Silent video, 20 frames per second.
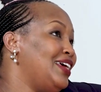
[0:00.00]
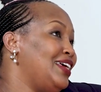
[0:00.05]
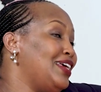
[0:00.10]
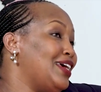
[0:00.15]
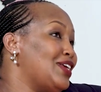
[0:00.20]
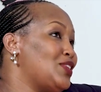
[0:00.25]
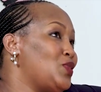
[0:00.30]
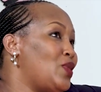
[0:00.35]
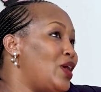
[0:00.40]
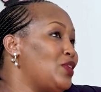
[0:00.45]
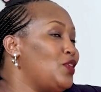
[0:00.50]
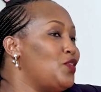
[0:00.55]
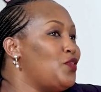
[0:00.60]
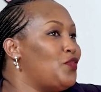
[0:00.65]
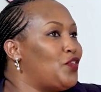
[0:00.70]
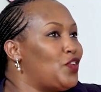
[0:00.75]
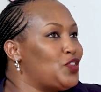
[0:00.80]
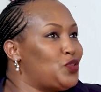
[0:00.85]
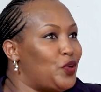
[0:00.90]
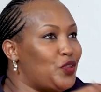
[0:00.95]
Yeah, so and then
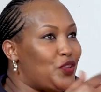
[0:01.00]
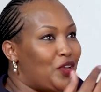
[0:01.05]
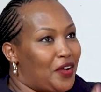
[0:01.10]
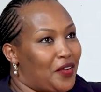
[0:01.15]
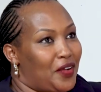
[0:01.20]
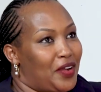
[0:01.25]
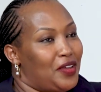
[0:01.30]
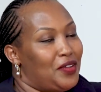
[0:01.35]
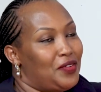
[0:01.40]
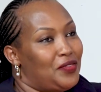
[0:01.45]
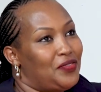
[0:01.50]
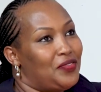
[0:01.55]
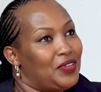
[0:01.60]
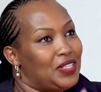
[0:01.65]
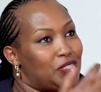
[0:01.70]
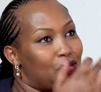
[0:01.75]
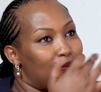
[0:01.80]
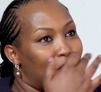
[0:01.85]
of course when you arrive, it's